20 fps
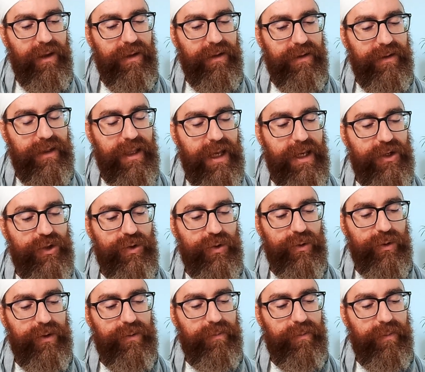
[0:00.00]
they
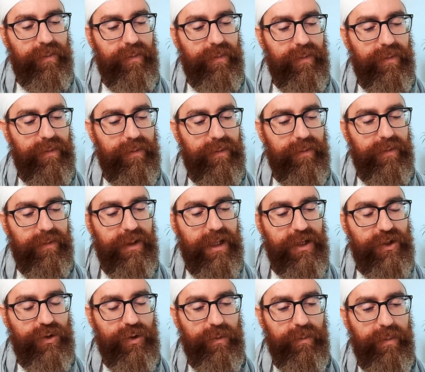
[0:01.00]
should
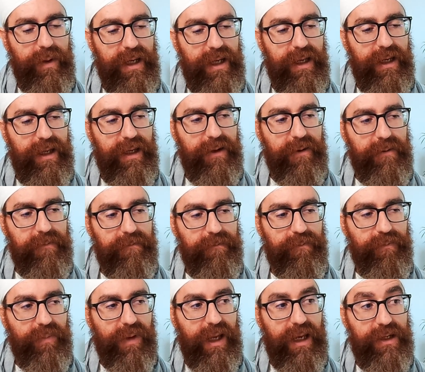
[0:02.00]
be
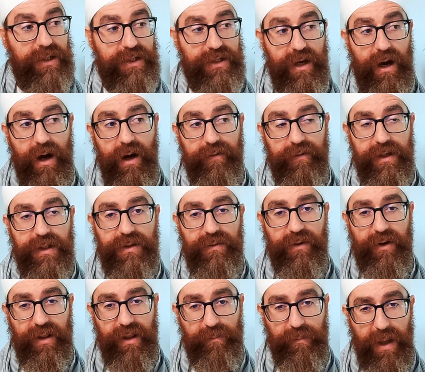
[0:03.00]
in service
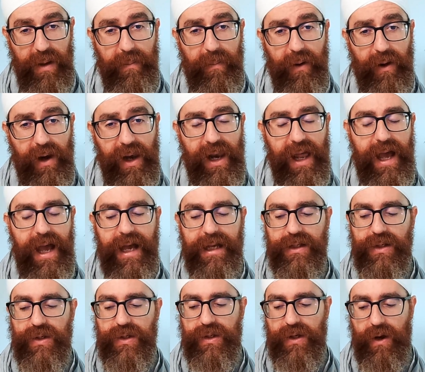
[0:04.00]
for the people.
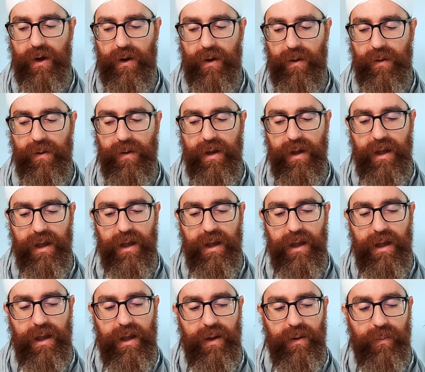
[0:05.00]
And so
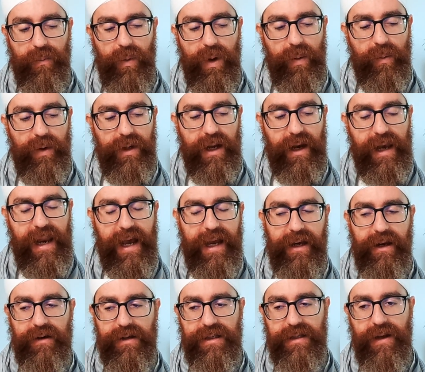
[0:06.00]
we would
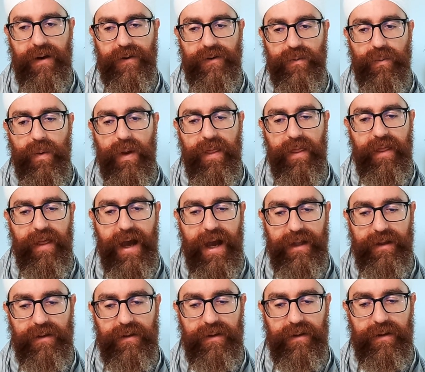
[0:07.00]
align ourselves with
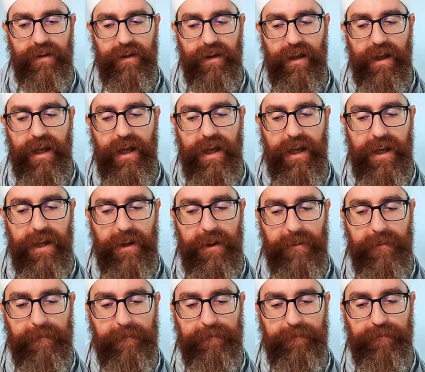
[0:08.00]
that.
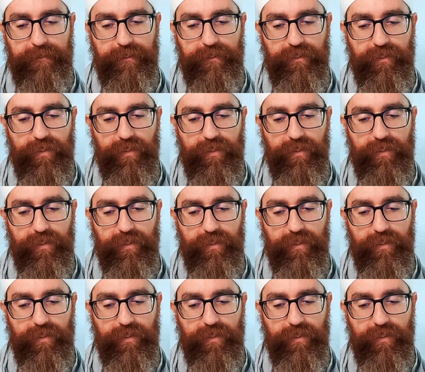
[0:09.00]
You